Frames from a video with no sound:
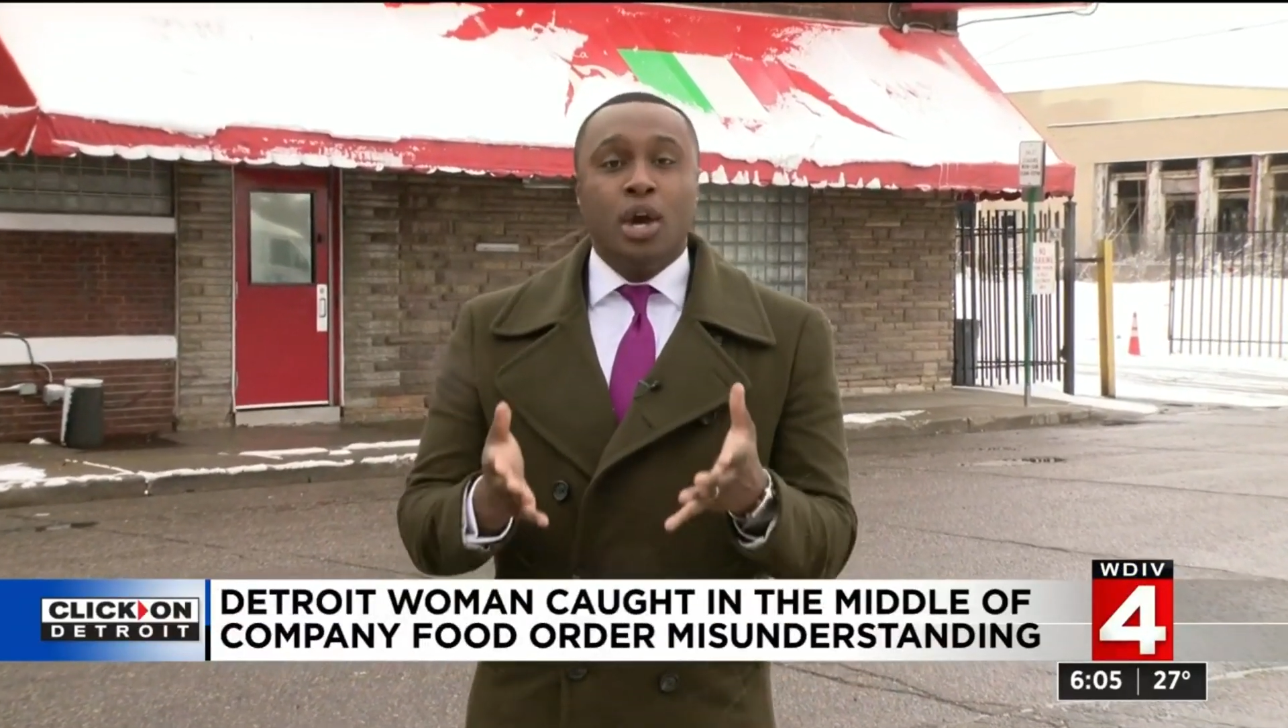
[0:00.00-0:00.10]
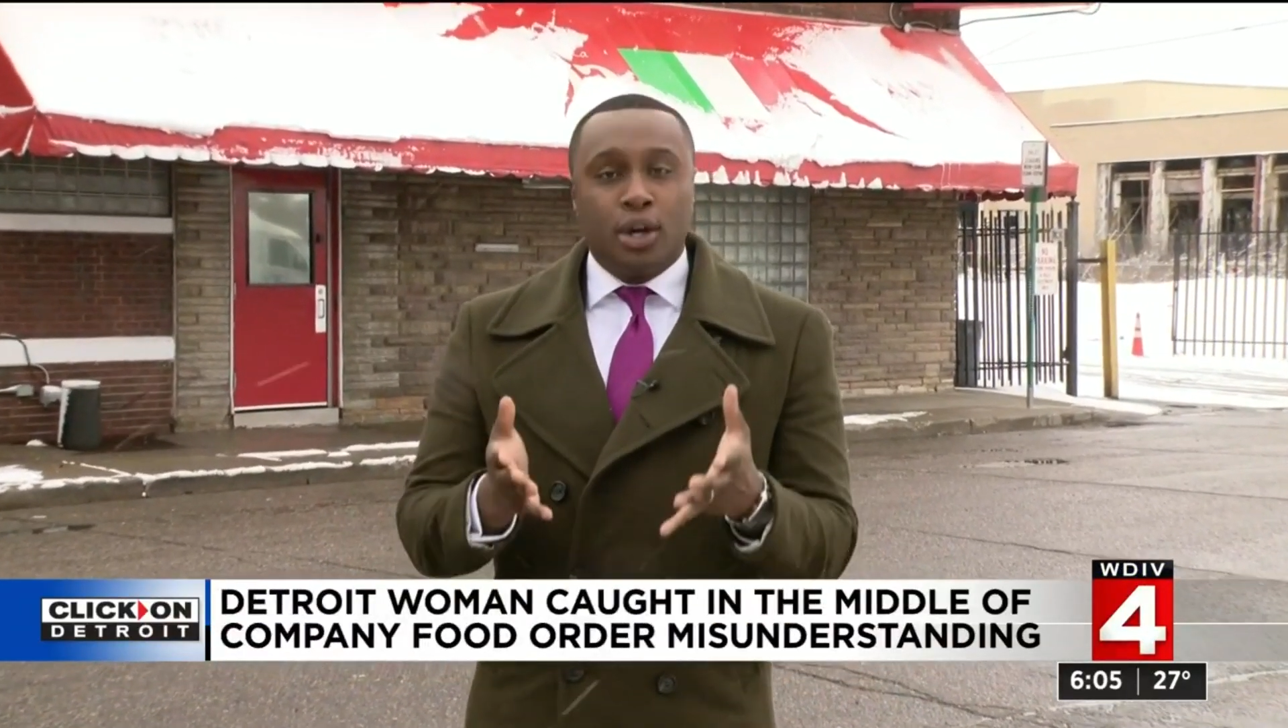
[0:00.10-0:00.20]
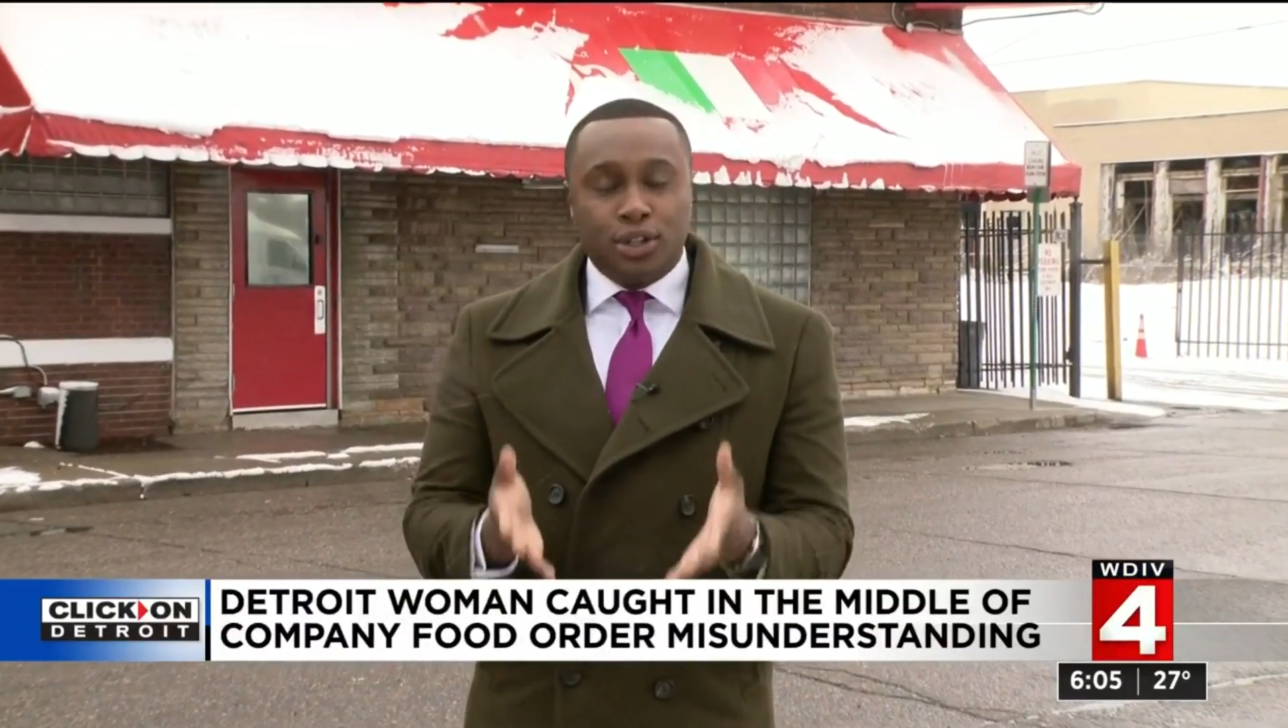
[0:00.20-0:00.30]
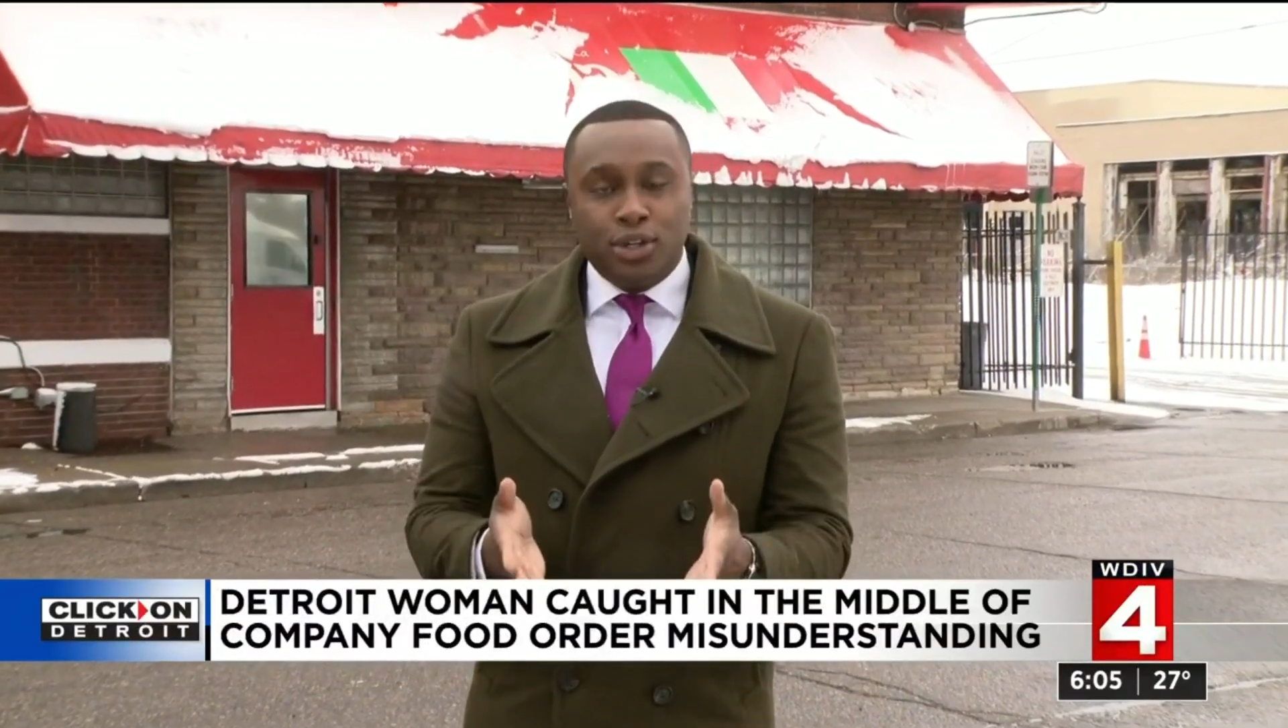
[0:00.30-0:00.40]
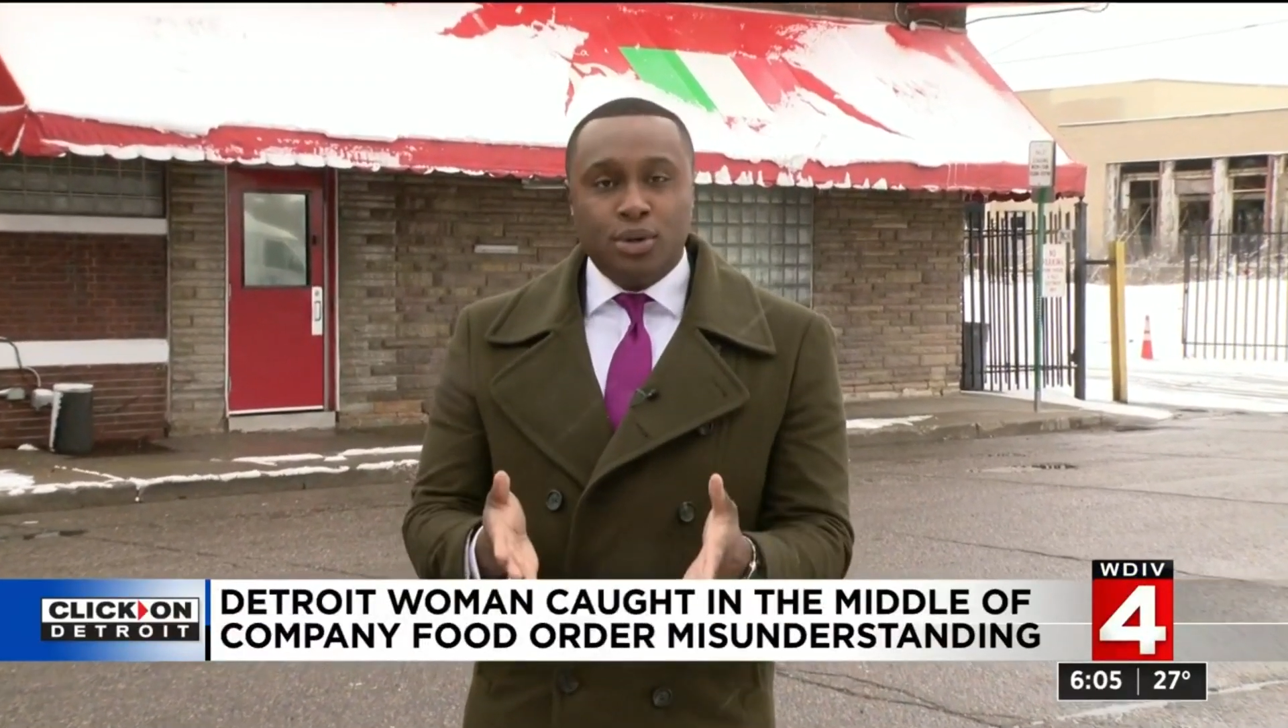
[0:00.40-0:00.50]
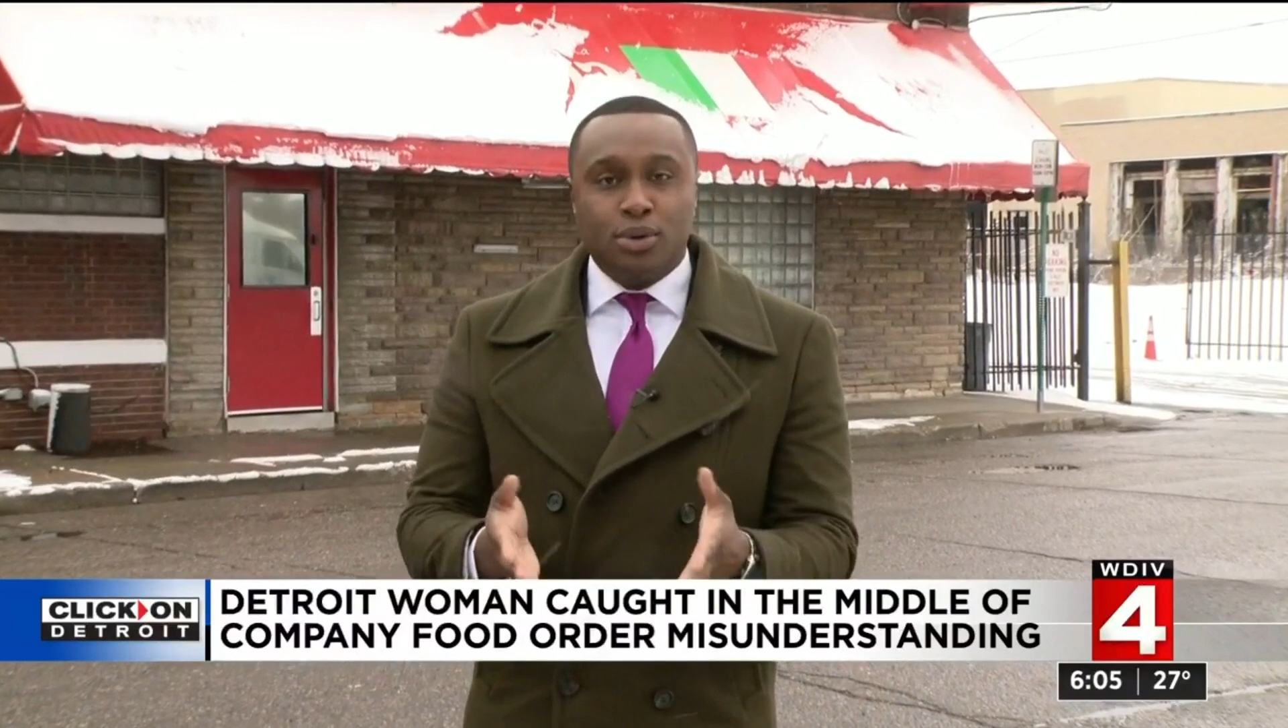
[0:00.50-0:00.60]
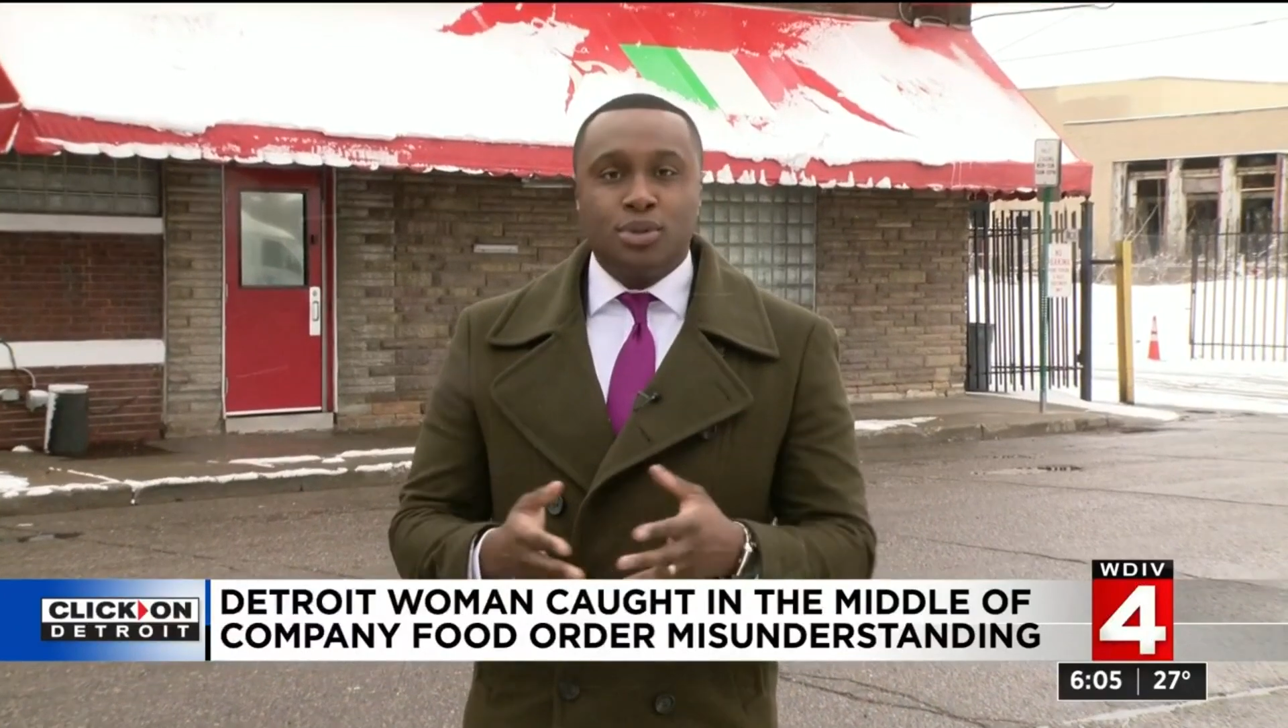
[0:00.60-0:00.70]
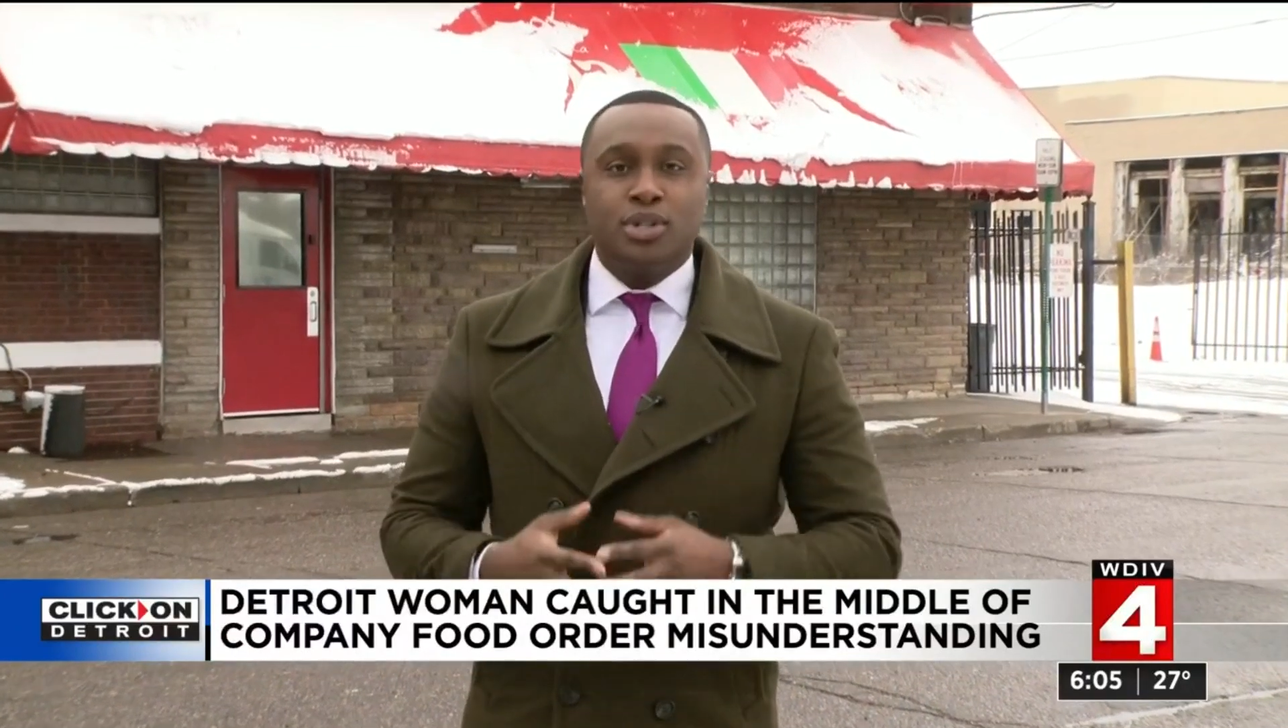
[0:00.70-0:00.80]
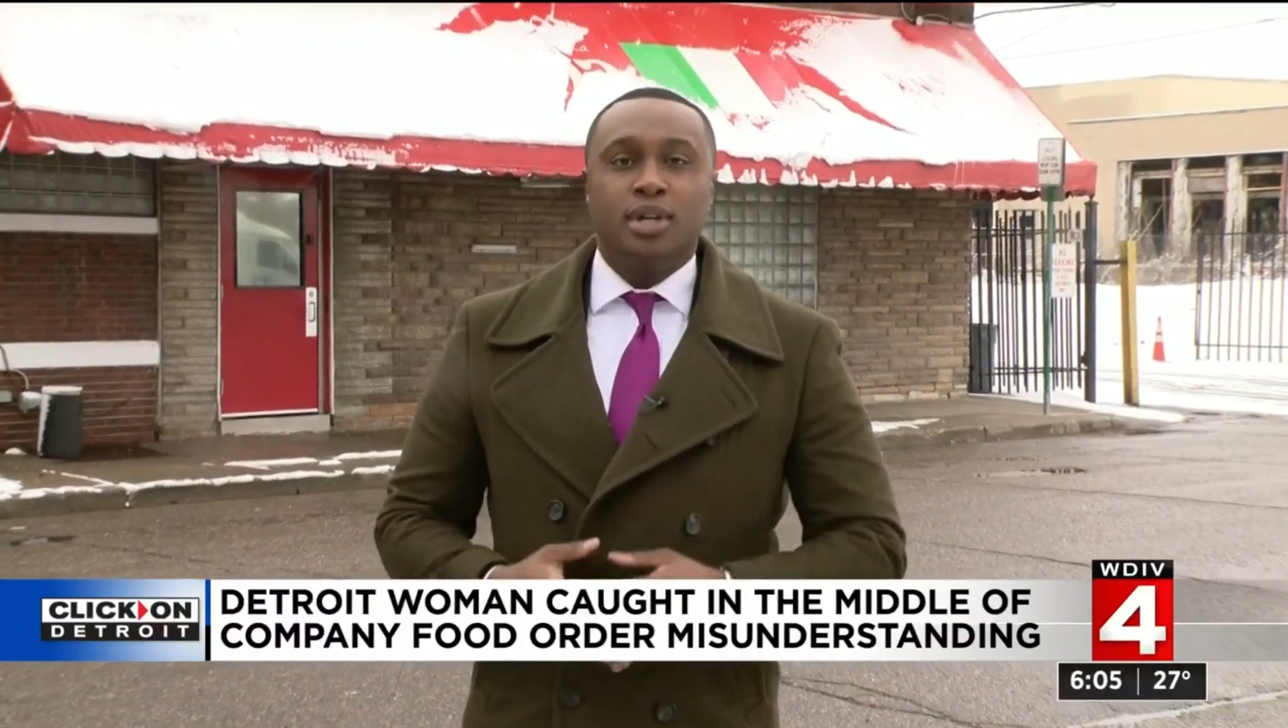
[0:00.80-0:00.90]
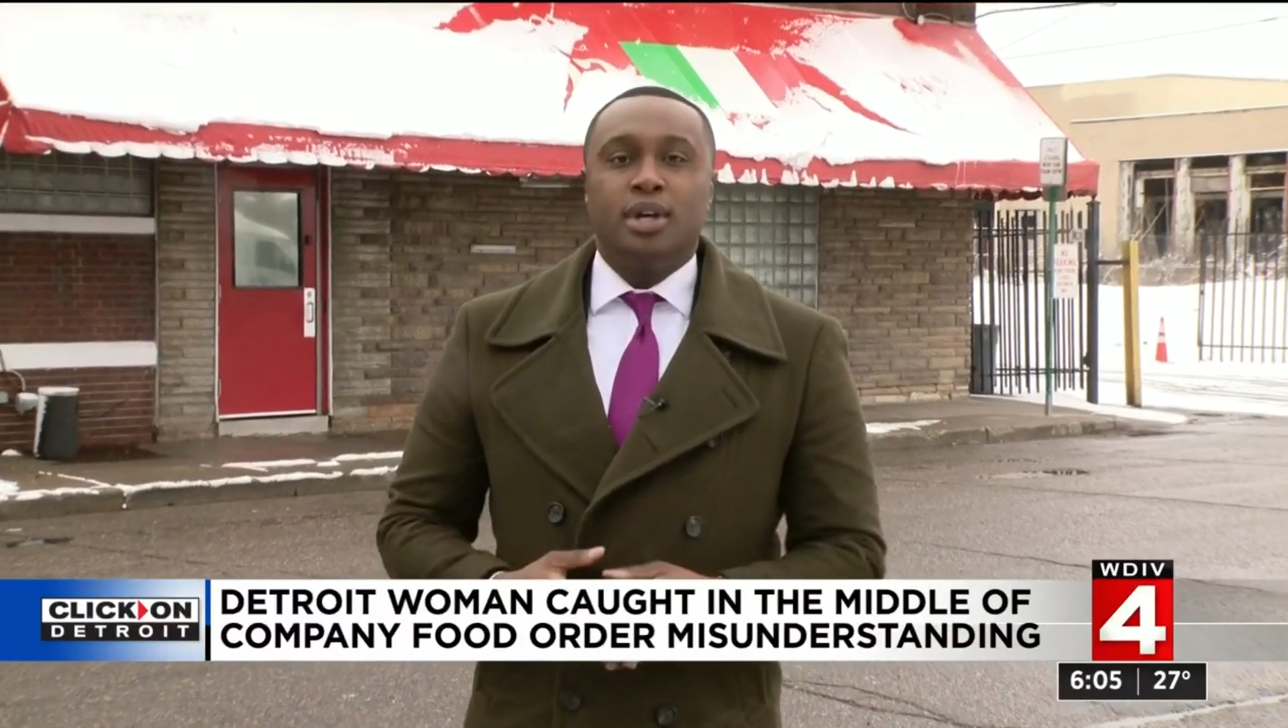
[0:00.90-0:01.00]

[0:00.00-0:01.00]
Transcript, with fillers: accused